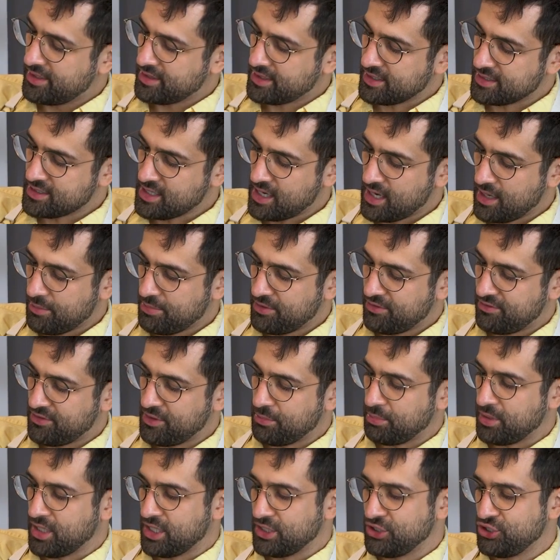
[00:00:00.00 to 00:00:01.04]
at the top of the
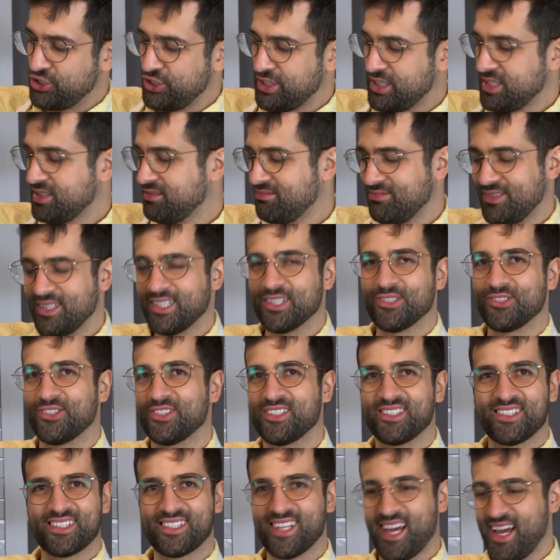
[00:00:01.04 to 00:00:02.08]
plungy, you know,
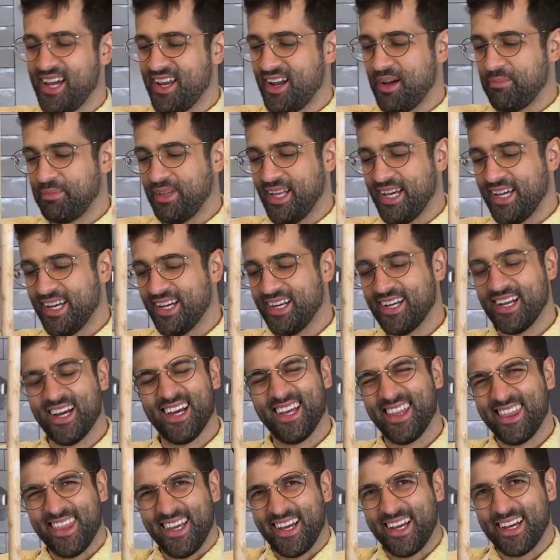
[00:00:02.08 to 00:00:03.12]
just staying up late at
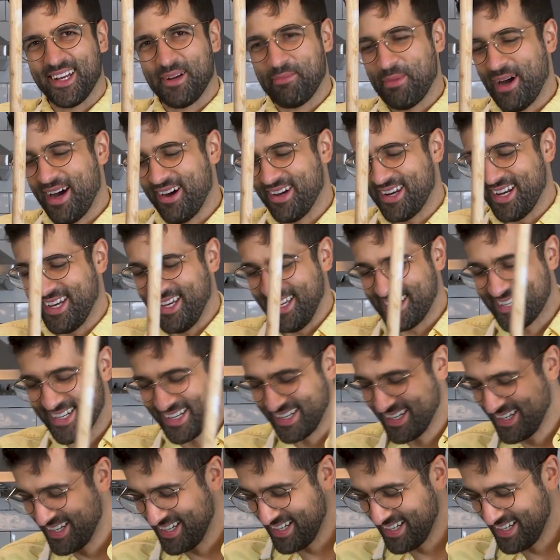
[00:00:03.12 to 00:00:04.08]
night thinking about it.